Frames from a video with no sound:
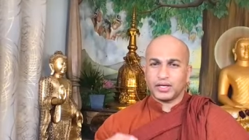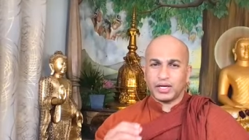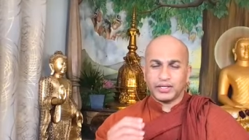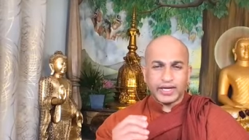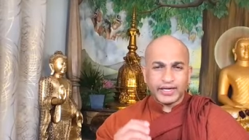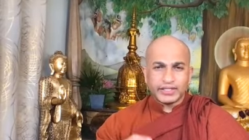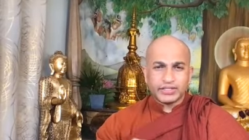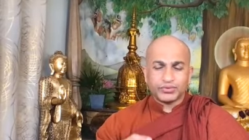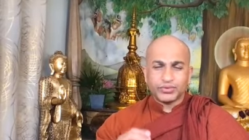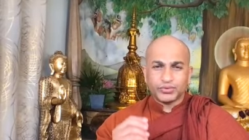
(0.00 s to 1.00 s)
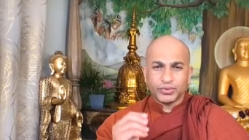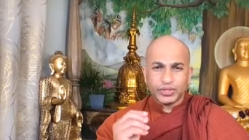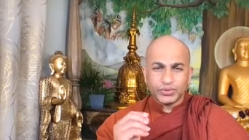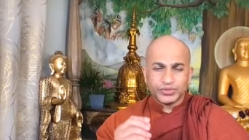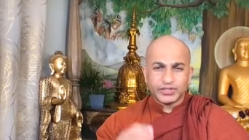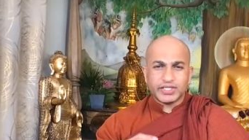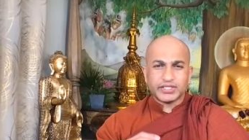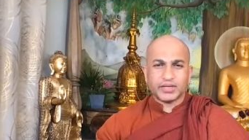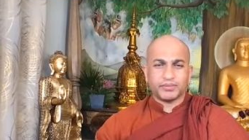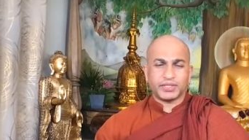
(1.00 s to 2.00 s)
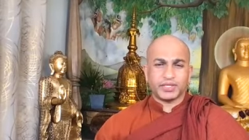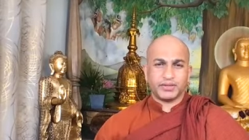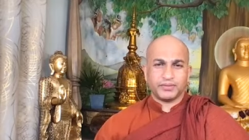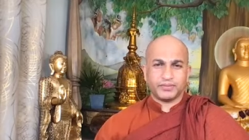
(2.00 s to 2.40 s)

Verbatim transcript: And that is, you're going to see something.